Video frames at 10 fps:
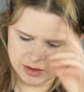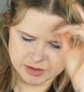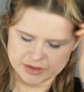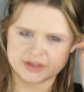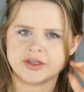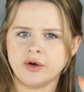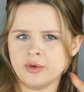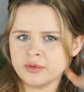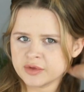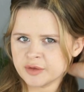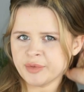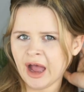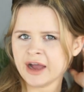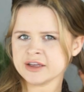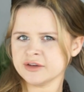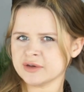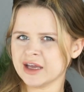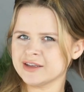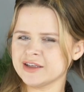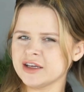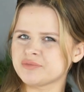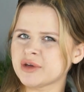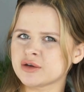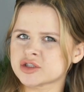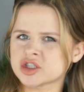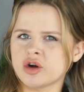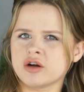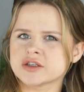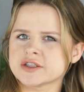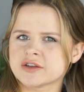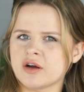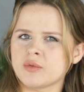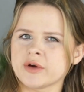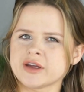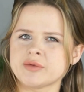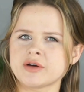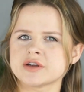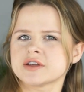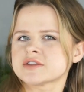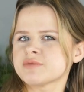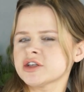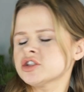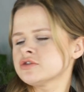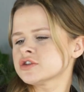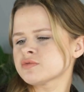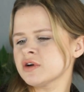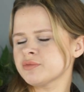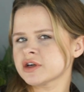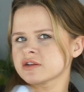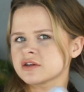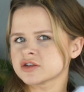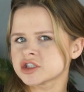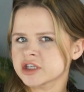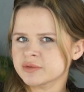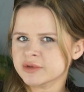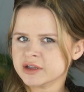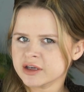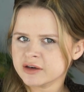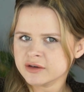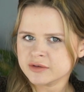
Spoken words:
So the back, you can take bigger chunks and not worry about it as much. You just want to put a little shape in there.